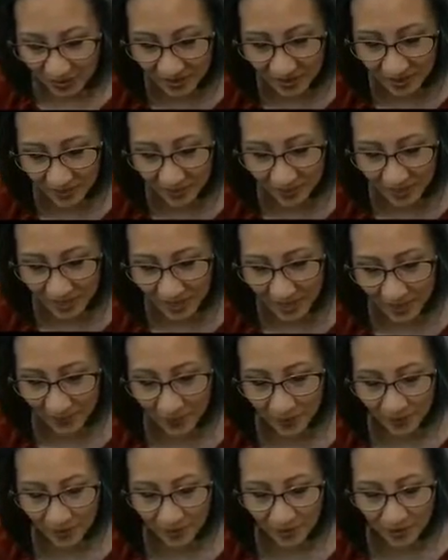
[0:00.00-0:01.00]
is I'm
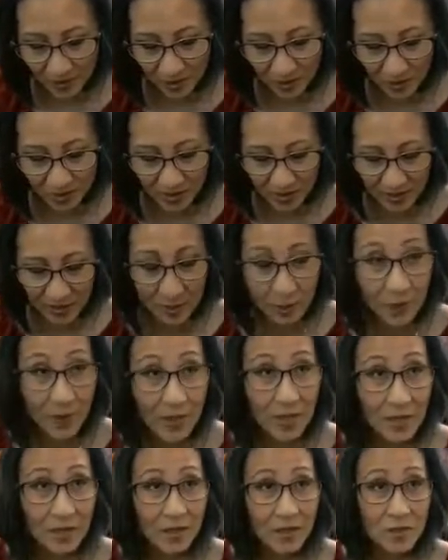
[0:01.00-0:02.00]
dapping this, trying to
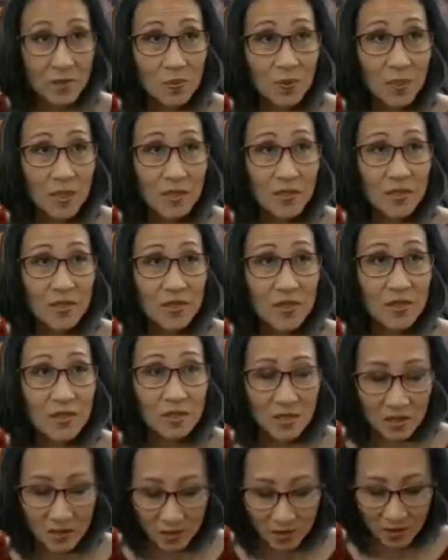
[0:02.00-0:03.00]
make this round. You can
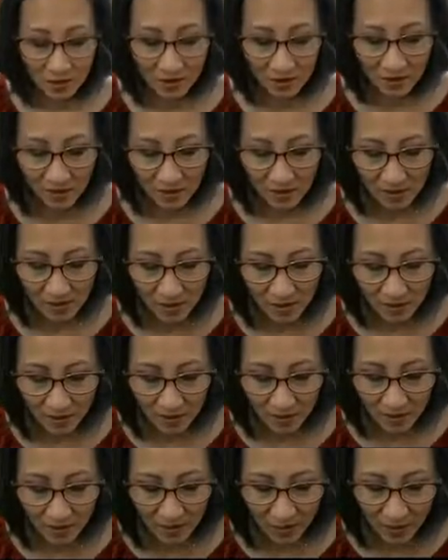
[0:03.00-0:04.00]
start,
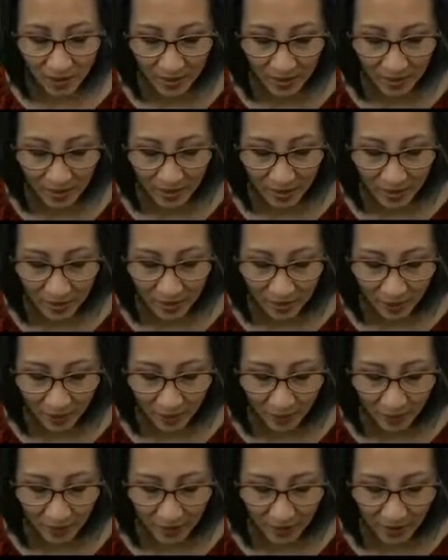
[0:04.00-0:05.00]
it's starting to come
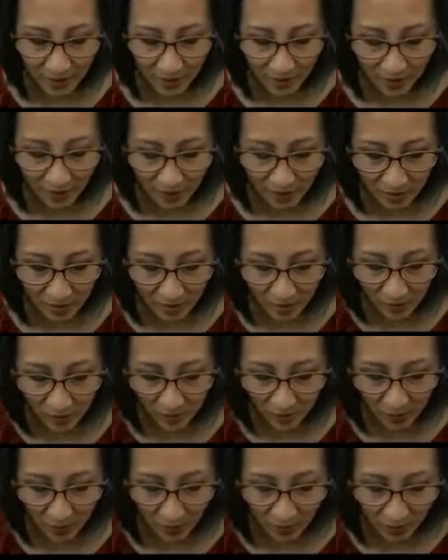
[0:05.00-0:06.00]
already, so this is sort
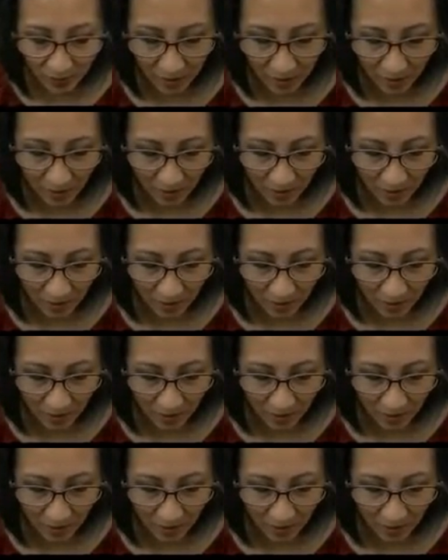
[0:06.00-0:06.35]
of cool.